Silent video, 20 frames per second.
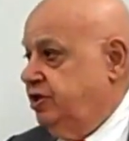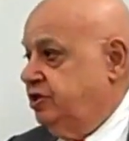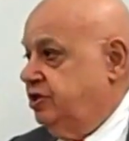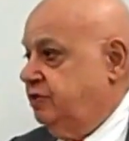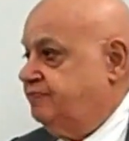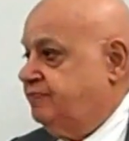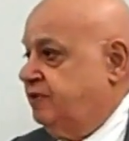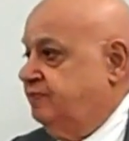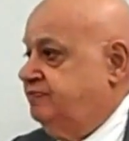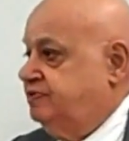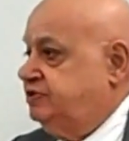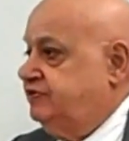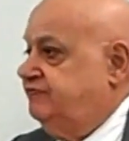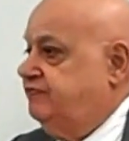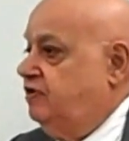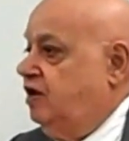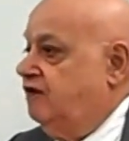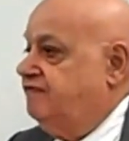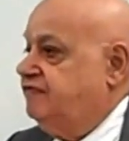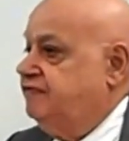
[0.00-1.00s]
the purpose
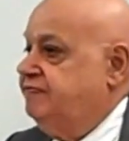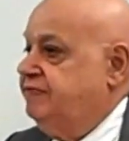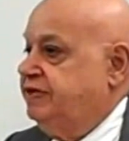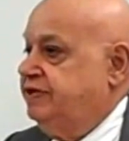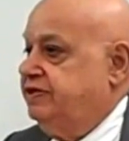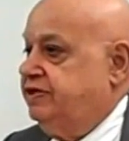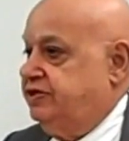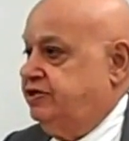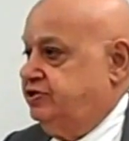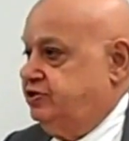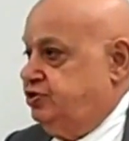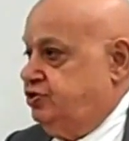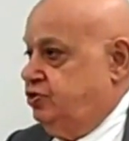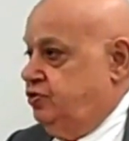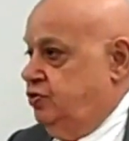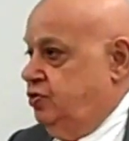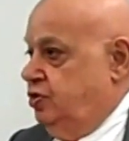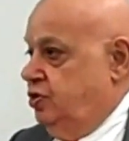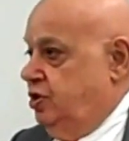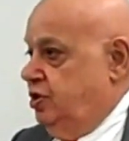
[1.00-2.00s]
of government is to
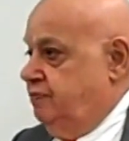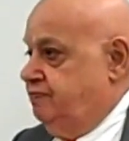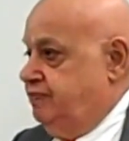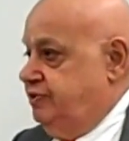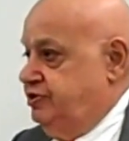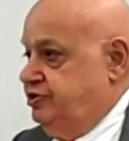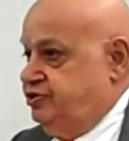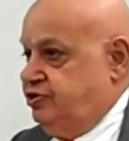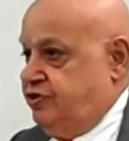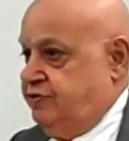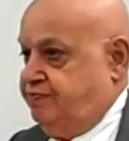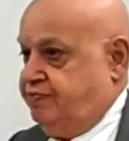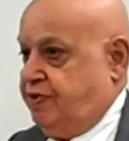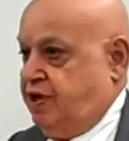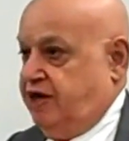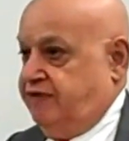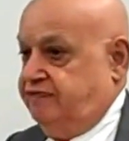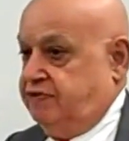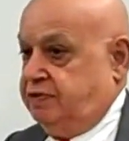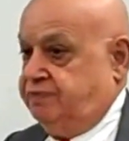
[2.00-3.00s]
preserve
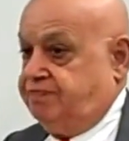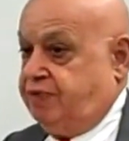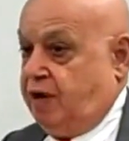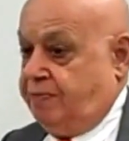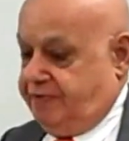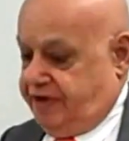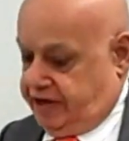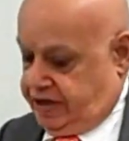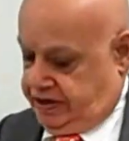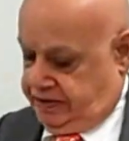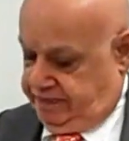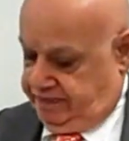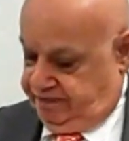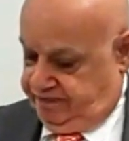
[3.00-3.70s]
private property.